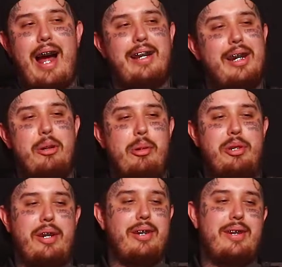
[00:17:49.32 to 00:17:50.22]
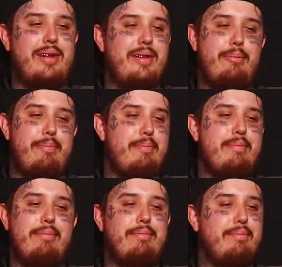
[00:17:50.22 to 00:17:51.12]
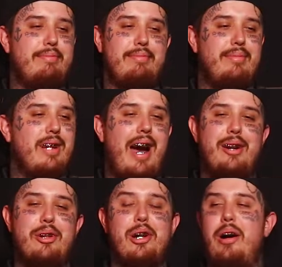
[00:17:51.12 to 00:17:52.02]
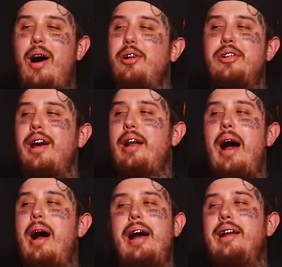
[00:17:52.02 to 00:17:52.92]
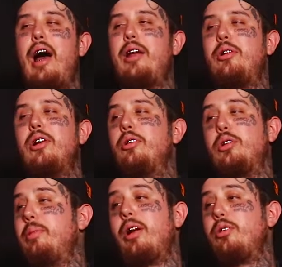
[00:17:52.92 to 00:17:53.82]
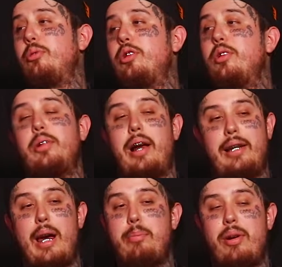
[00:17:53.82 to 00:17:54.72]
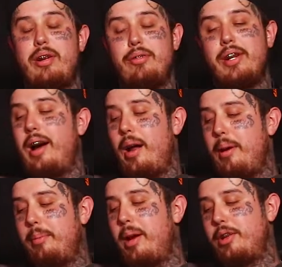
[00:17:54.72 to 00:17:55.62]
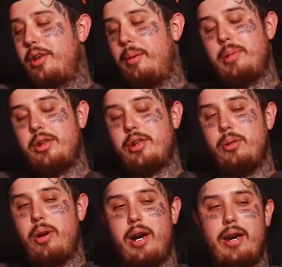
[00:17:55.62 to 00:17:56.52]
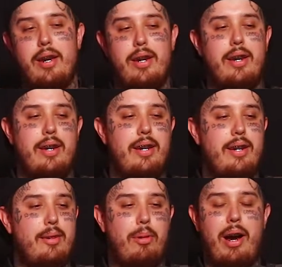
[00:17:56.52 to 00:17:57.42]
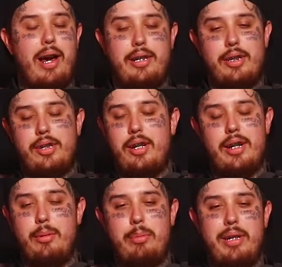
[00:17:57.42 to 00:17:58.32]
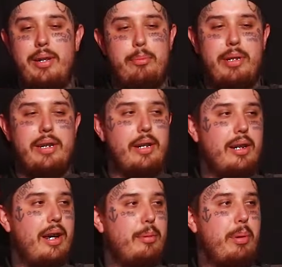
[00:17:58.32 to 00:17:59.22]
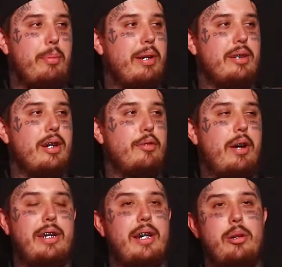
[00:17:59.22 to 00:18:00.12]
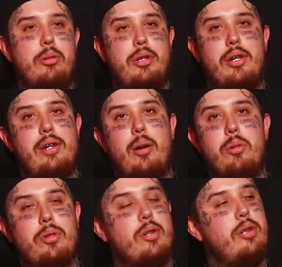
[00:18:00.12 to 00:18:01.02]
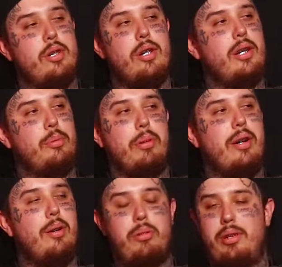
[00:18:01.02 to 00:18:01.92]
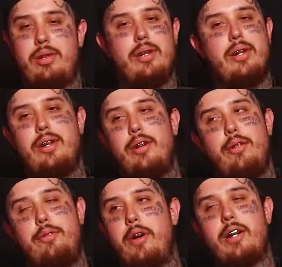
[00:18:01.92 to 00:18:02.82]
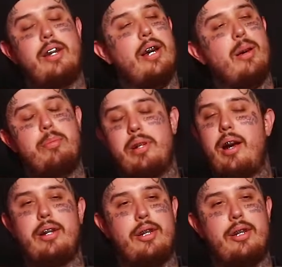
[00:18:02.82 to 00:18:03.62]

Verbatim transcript: I think it was just, I don't know. Honestly, I, I, I don't know. To be yeah. honest with you, no, like yeah. that part of it, I, am not, I'm not sure why why I just couldn't be be there like by myself. I think it was just I was on drugs, bro. I was fucked up, and I